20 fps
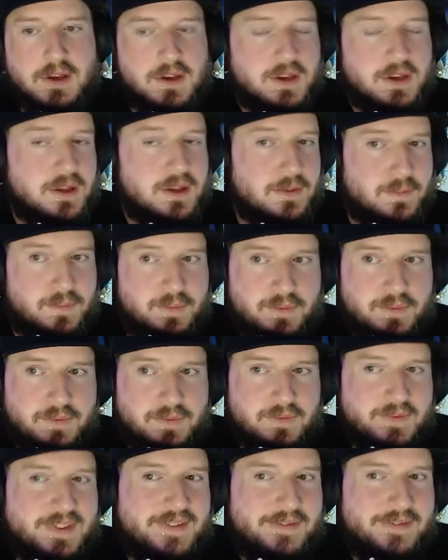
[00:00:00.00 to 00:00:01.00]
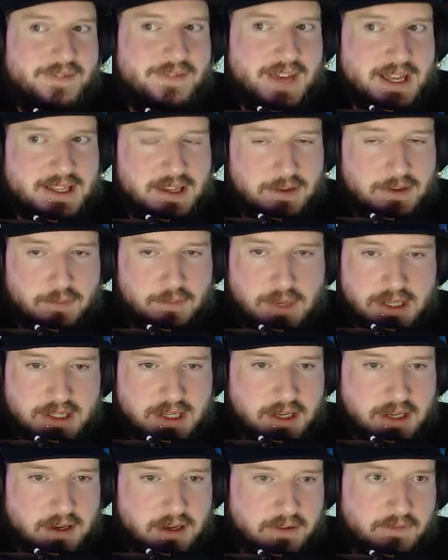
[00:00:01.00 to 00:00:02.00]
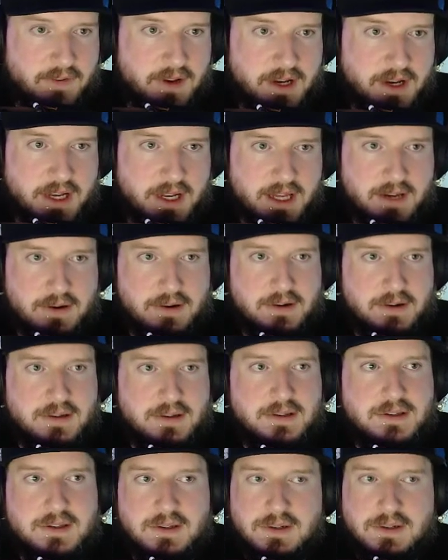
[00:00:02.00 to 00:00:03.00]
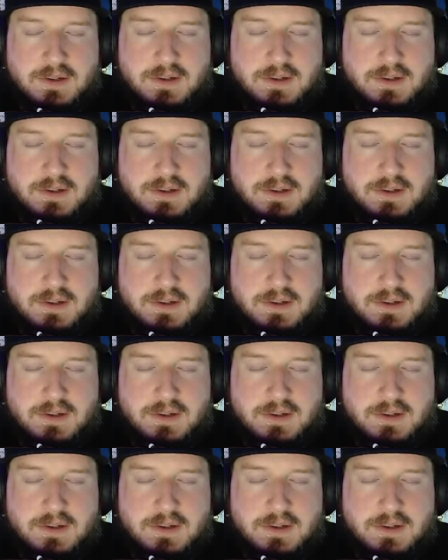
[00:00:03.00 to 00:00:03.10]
you know the fact that you might see Unfinity cards